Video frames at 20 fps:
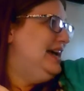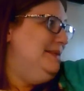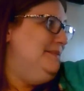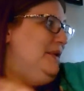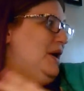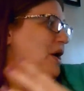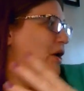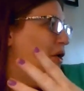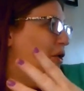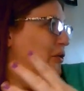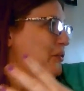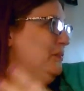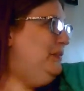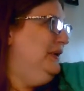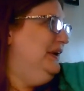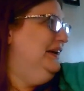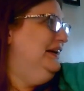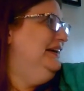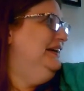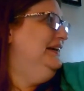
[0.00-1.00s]
I'm
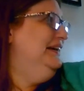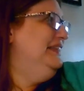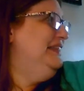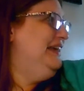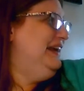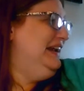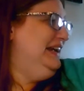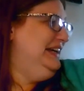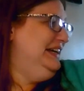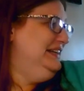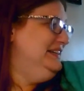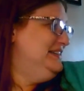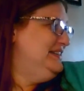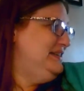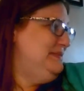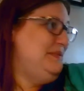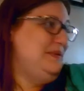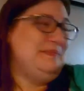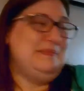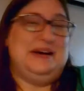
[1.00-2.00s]
hoping that I get
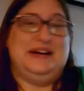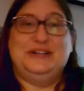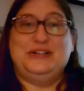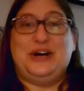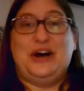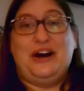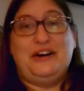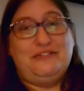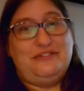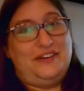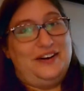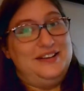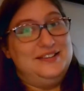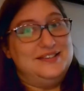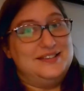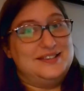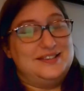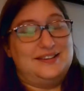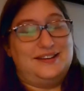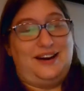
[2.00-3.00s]
some of my dog
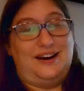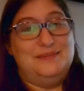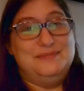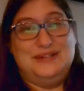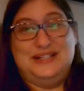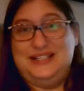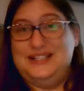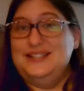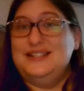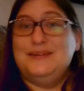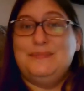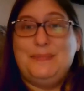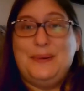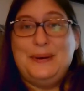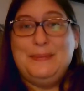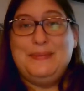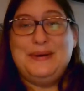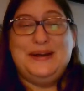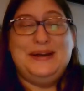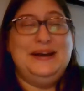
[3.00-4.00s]
friends to come and sit by
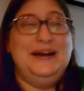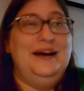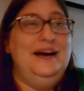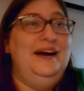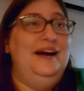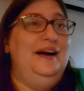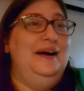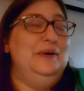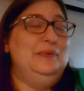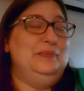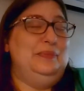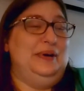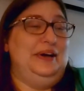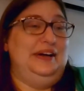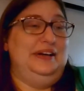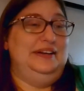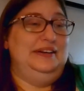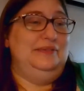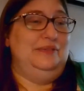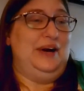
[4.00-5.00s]
me,
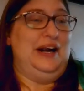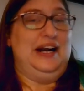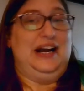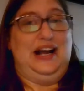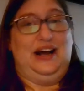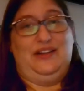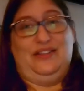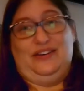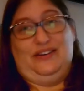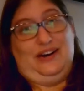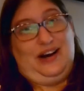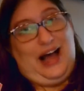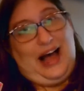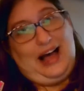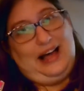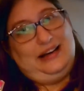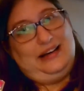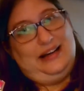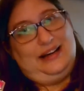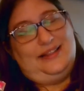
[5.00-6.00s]
but right now they're
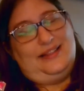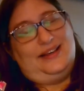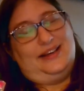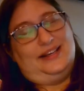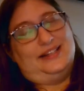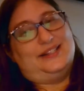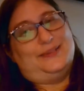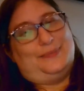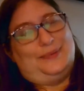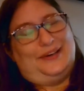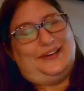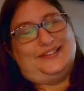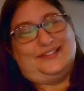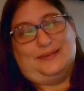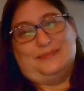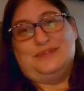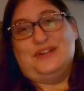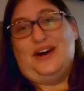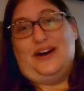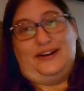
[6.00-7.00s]
not, and I think it's because
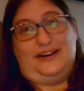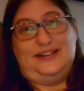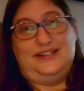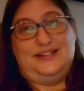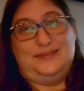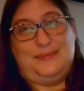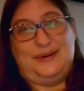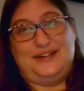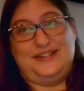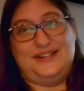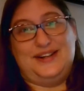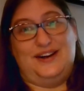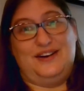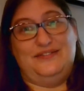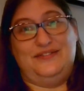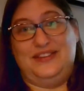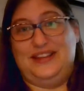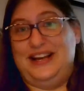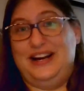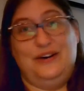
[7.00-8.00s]
I'm talking to
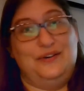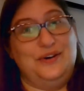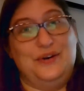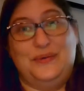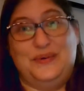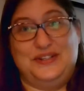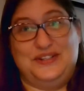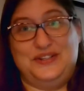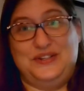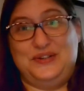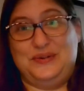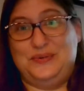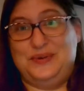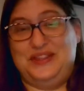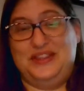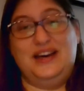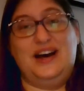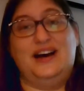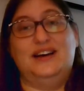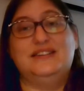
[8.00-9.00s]
myself and they don't know what to do with
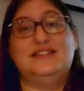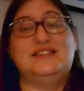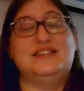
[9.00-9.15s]
that.